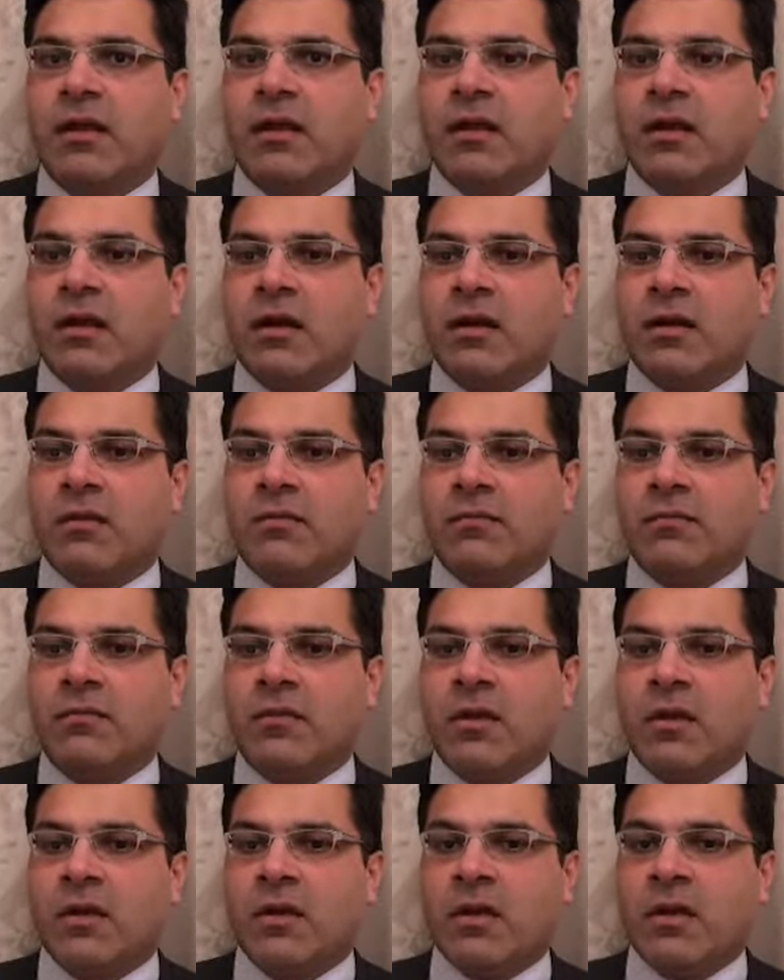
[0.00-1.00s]

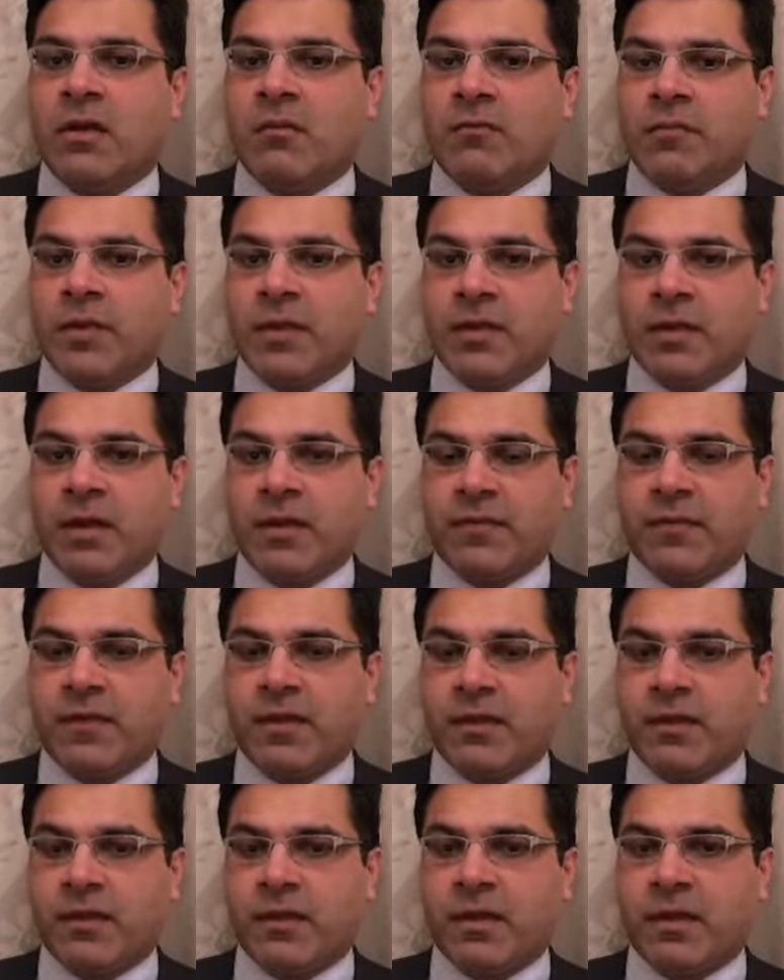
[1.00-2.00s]
but I
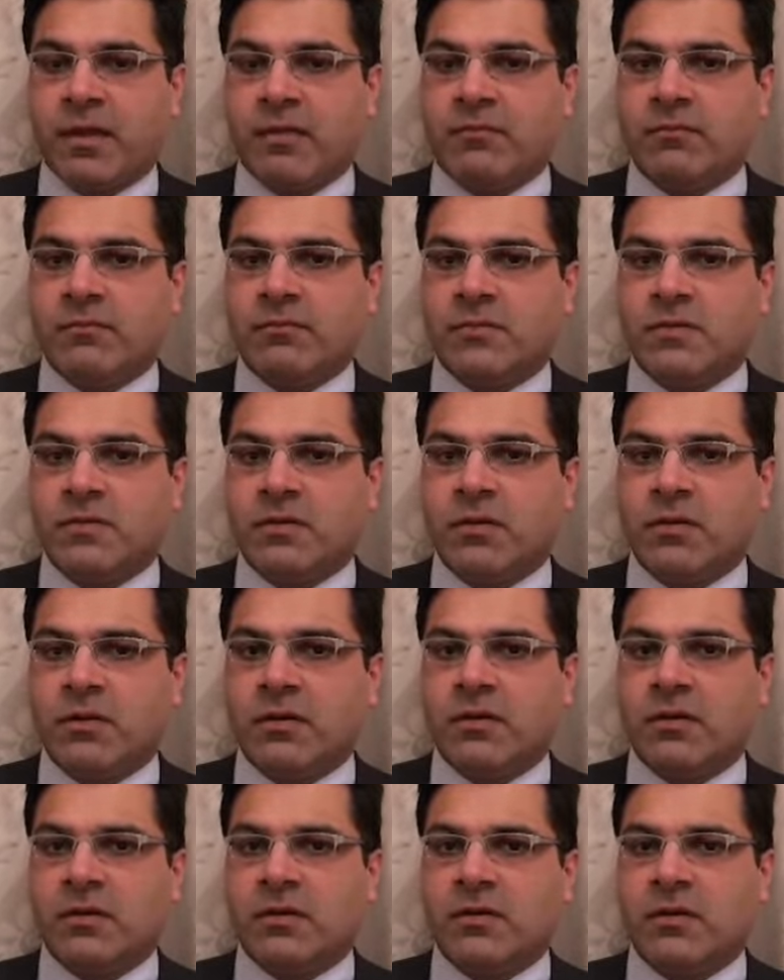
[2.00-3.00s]
think
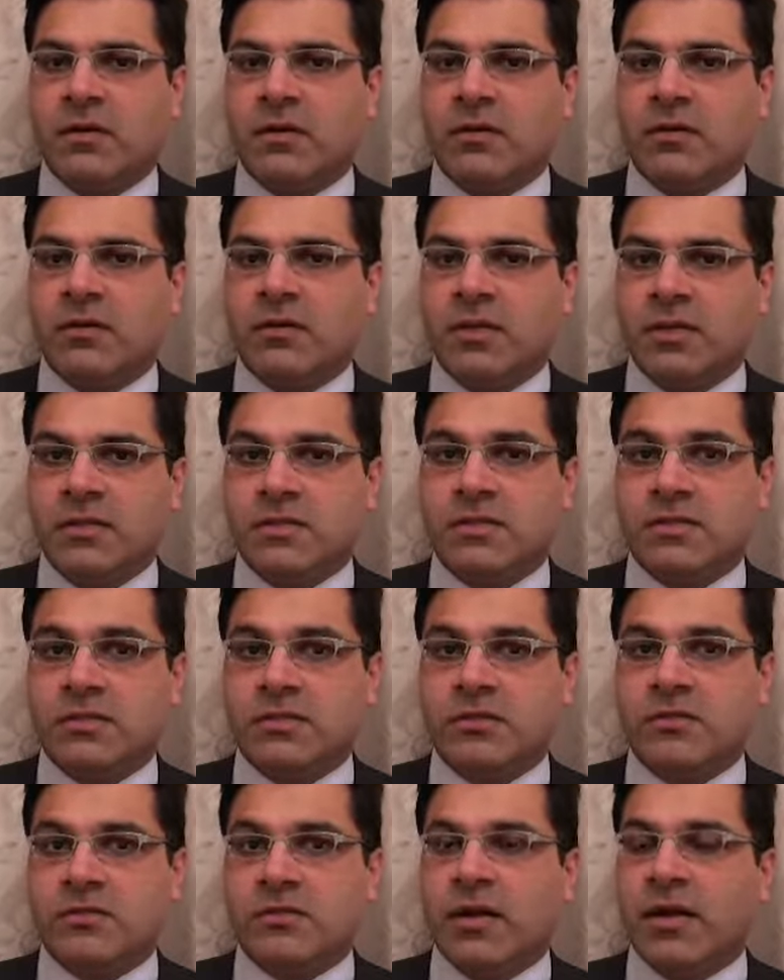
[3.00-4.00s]
Scotland needs
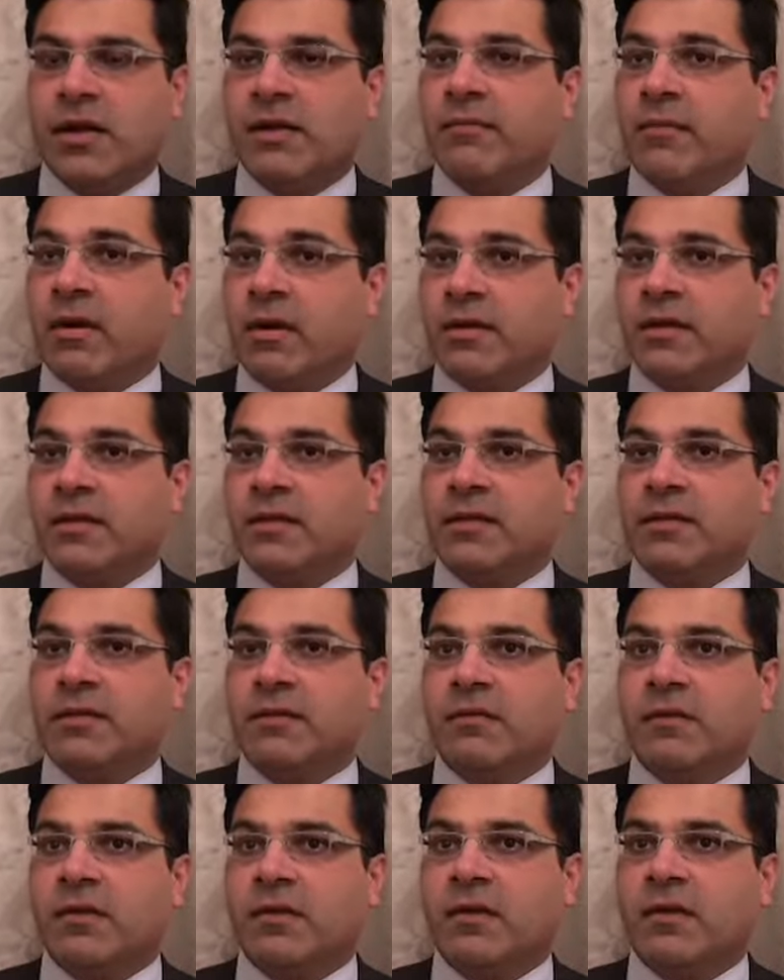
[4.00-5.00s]
to try and market
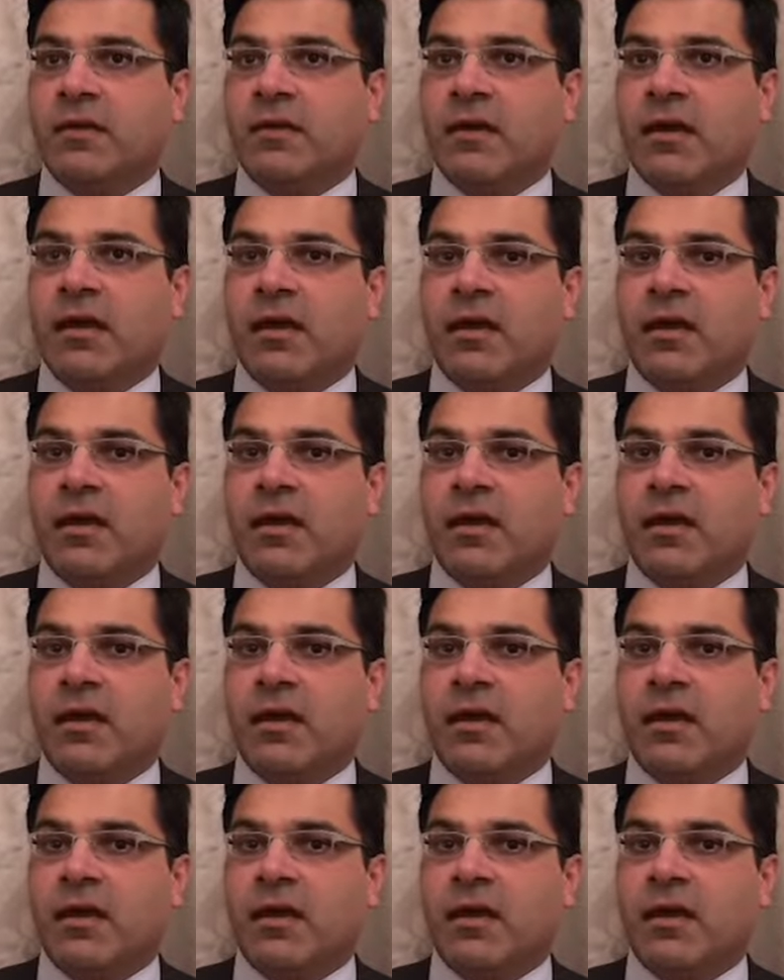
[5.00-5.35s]
the